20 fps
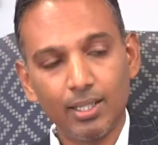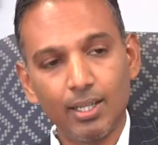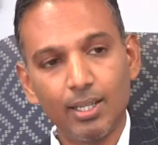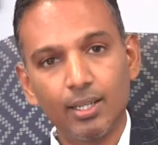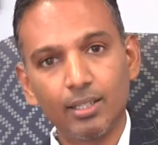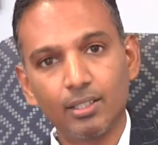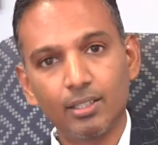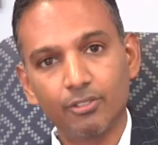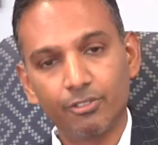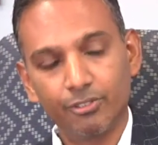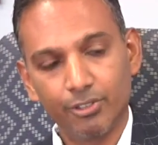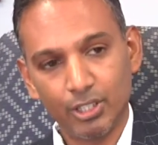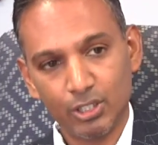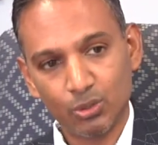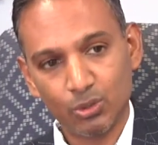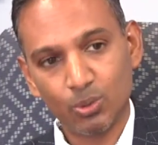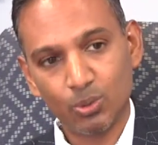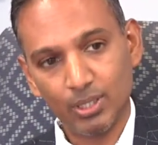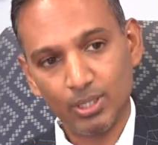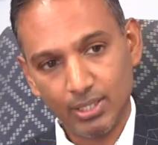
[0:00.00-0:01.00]
Uh, the
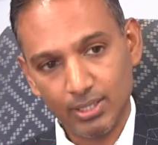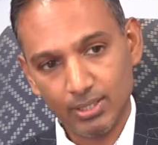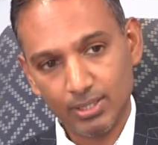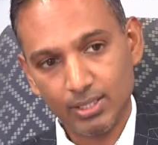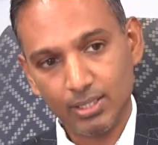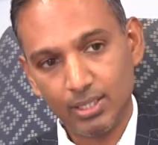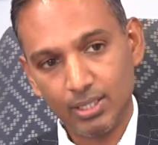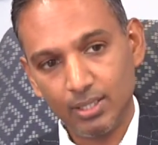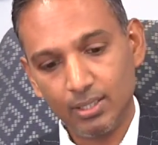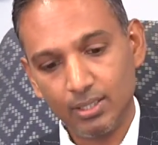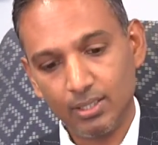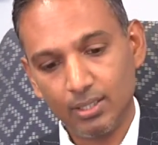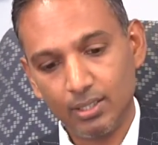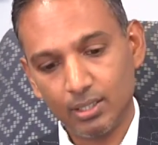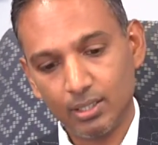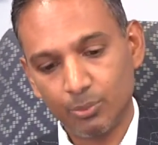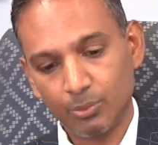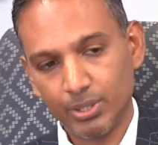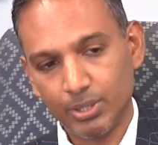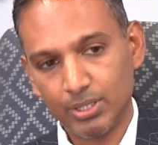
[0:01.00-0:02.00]
first one is the,
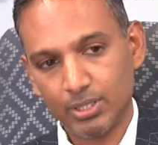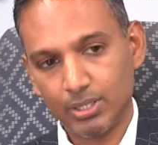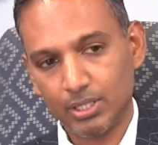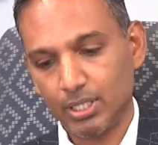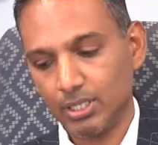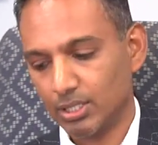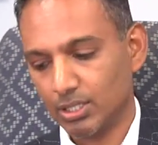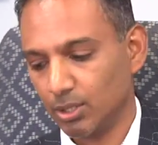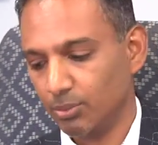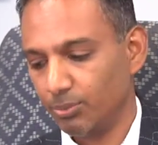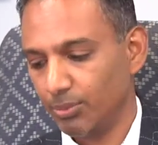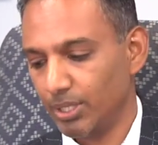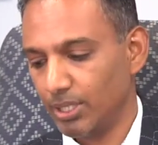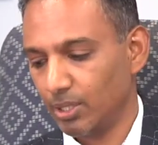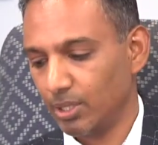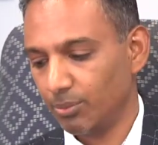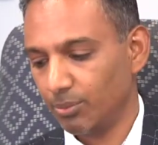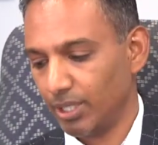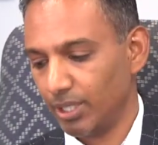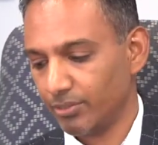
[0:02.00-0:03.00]
the Presidential
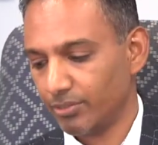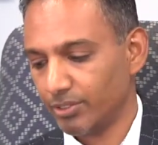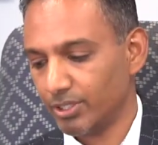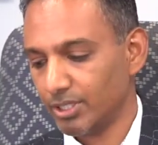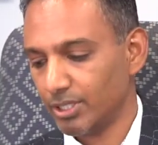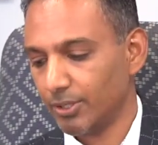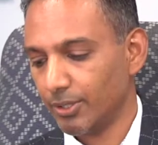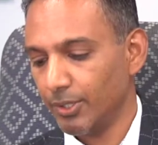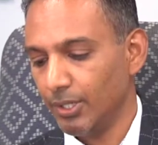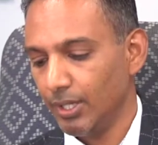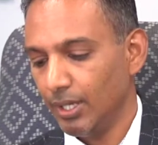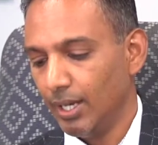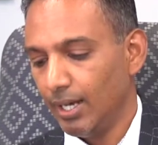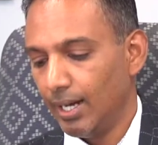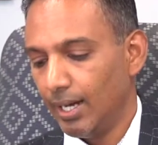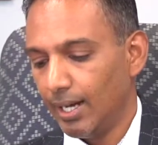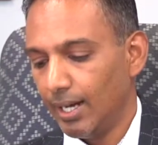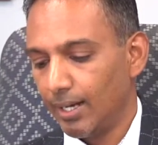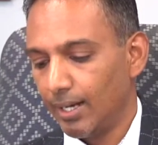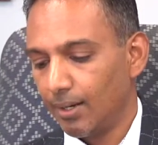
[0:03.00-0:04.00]
Media Breakfast,
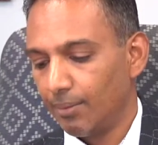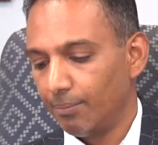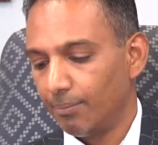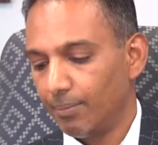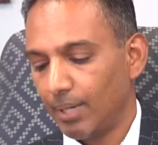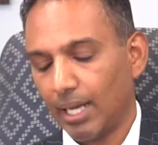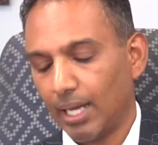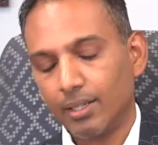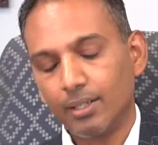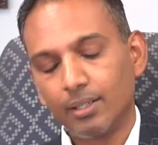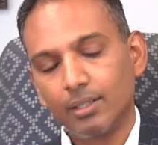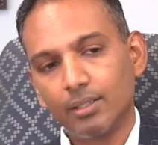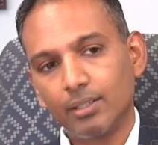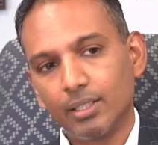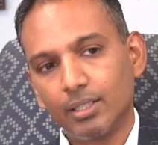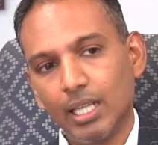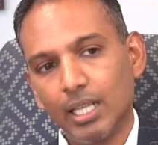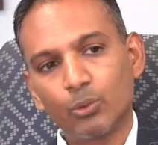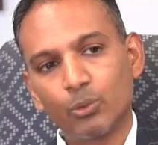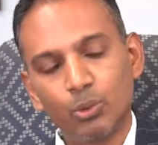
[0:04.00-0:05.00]
um,
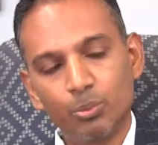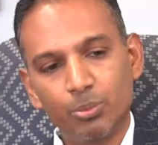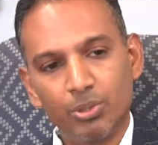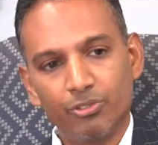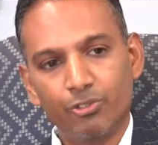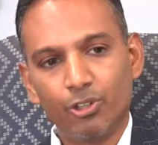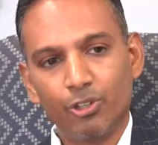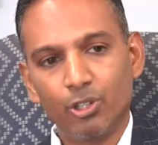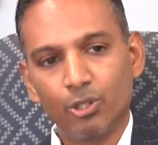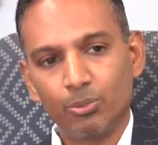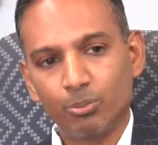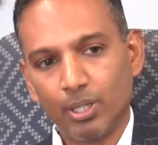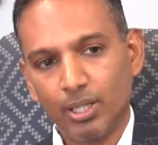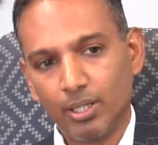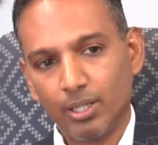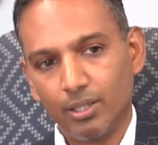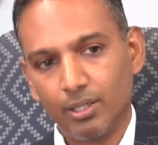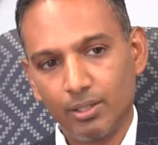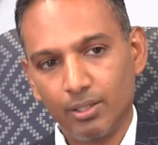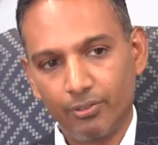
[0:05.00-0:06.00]
and that will be followed
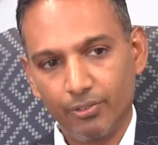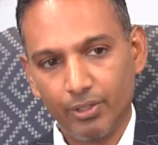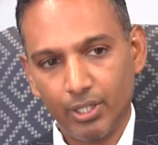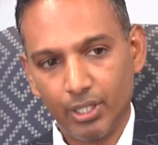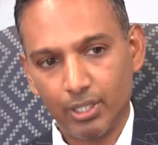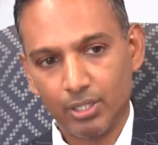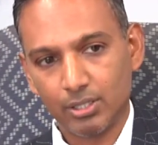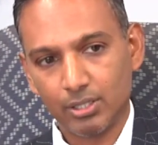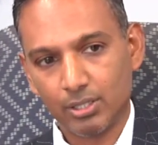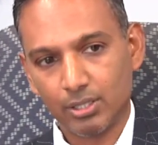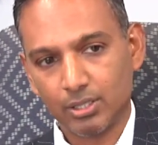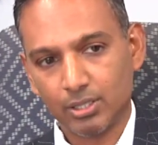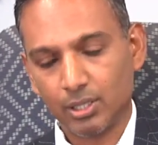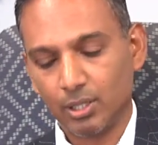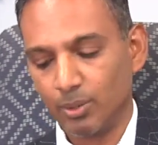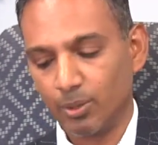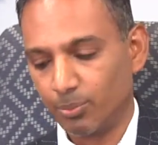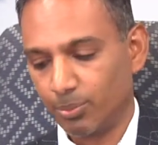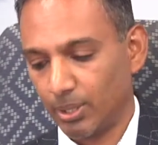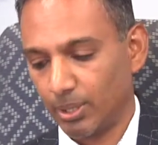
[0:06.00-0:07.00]
by various
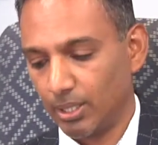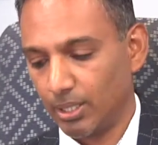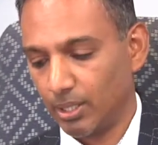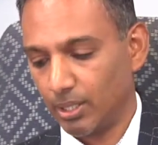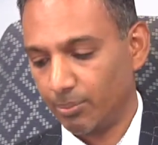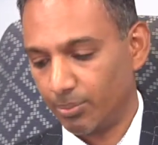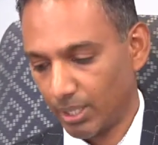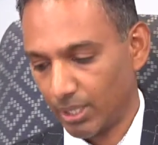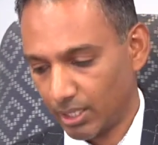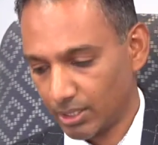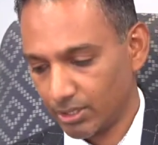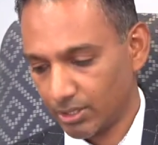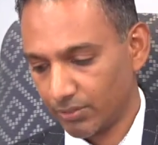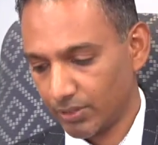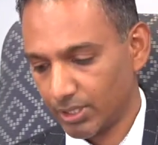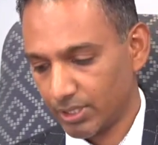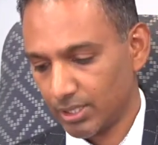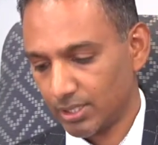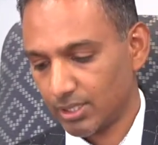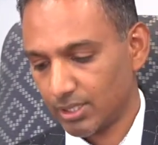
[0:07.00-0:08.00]
uh, uh, branch
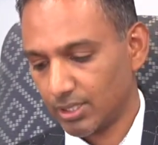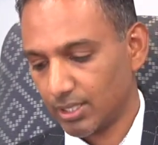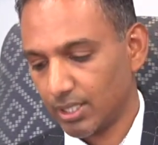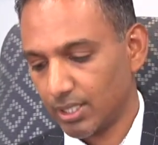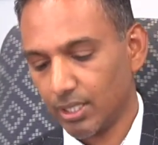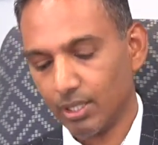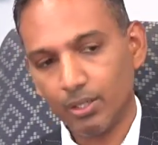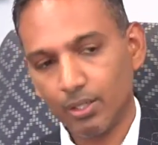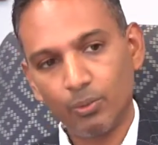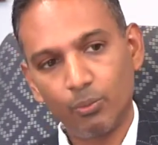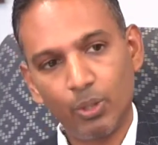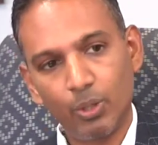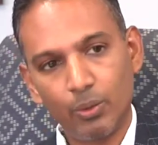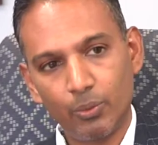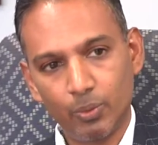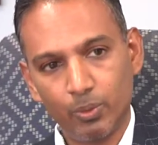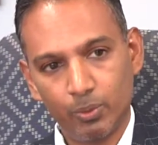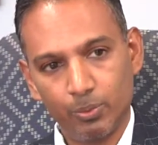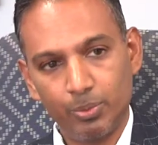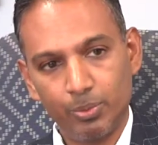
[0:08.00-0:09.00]
visits uh, where
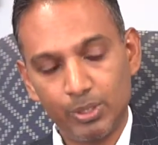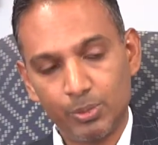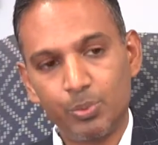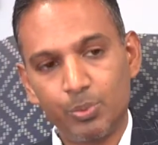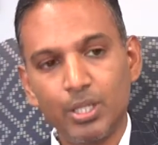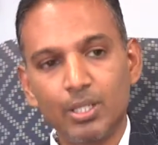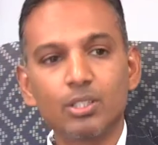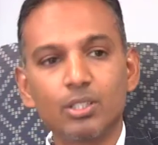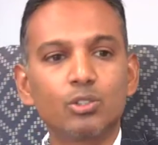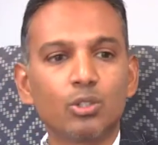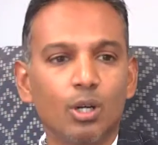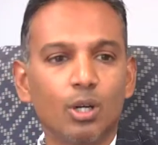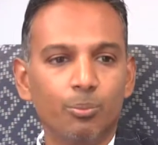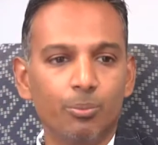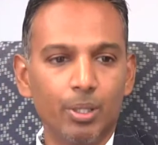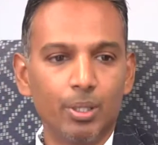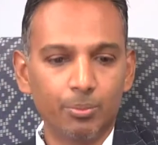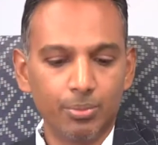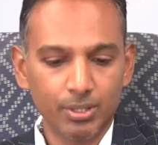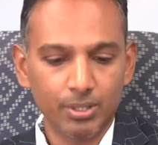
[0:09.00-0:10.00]
we will be speaking to our
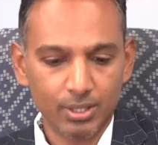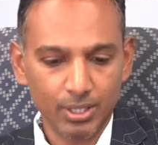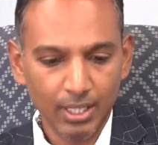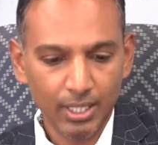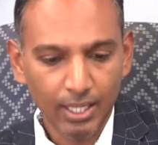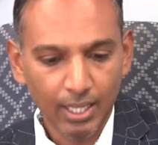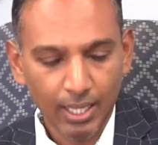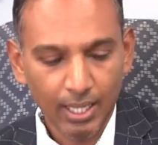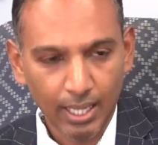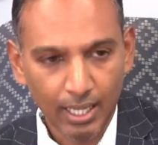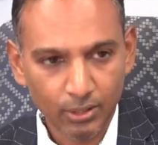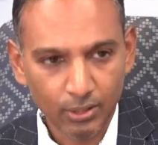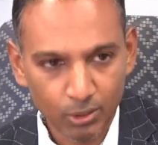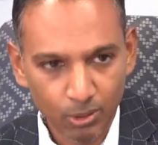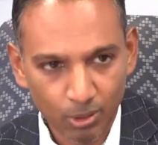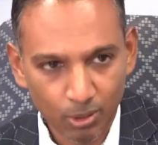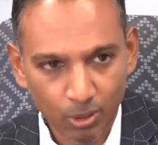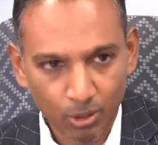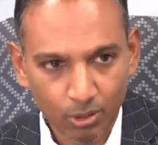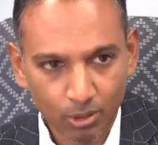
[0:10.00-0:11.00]
members and
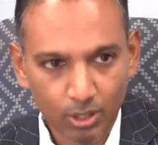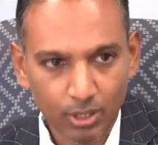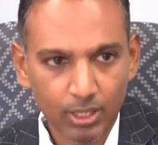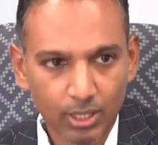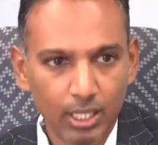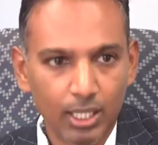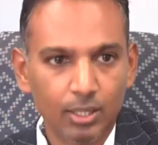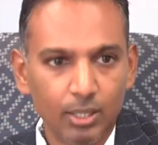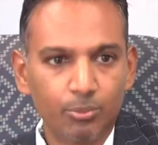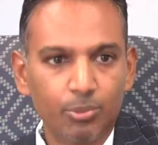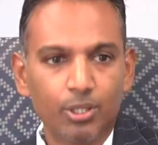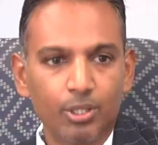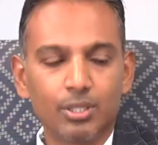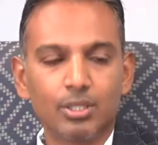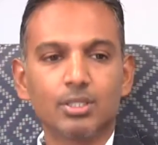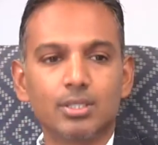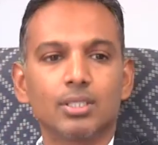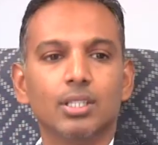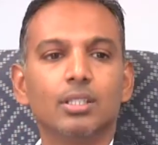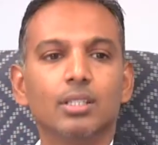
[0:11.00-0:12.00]
to local client
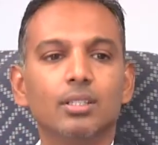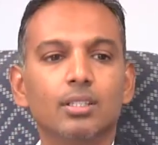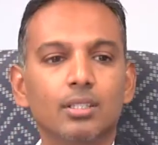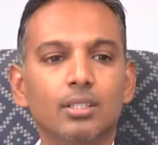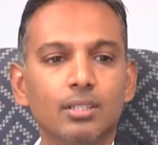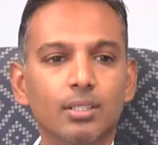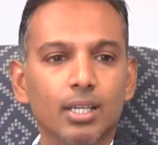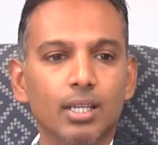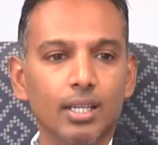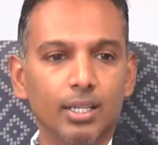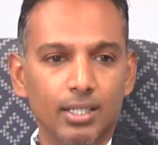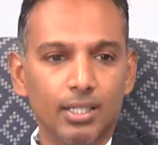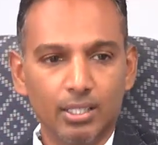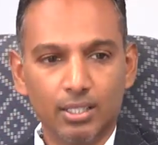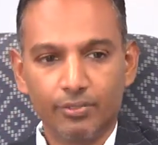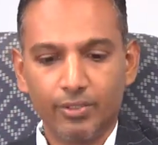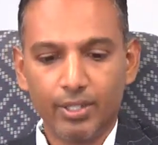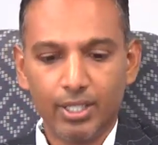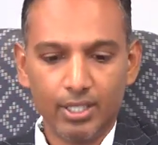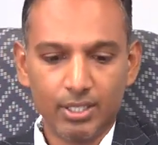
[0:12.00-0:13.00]
bodies in, in
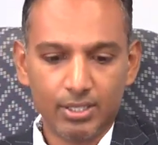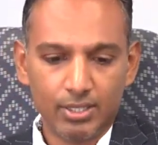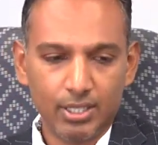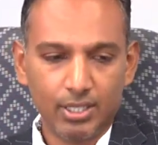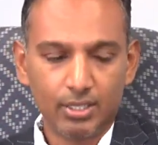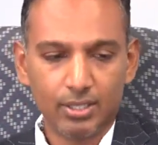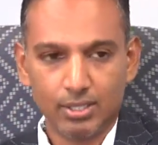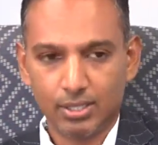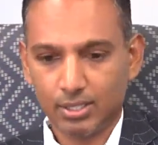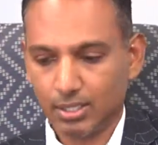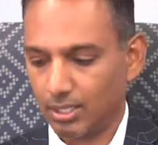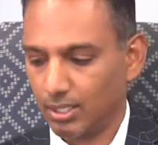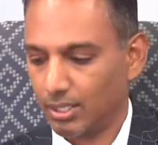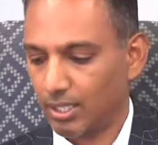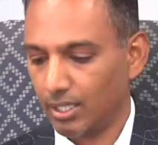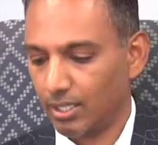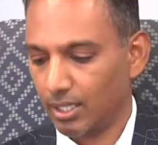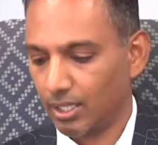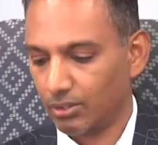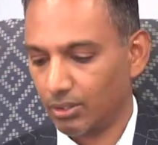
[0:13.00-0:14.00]
the various centers
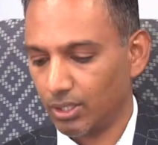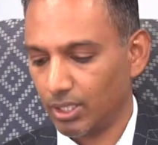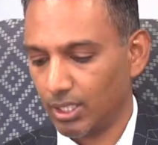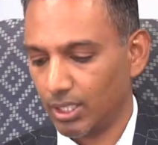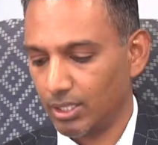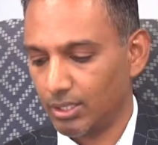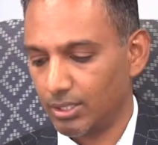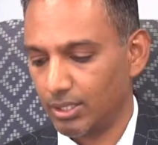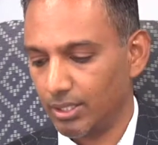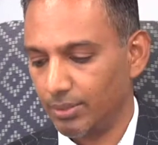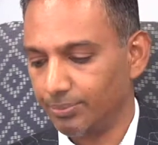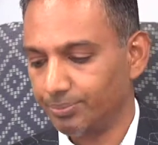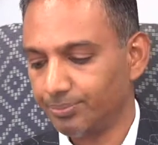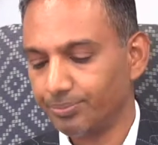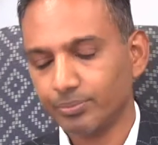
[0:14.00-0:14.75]
around the country.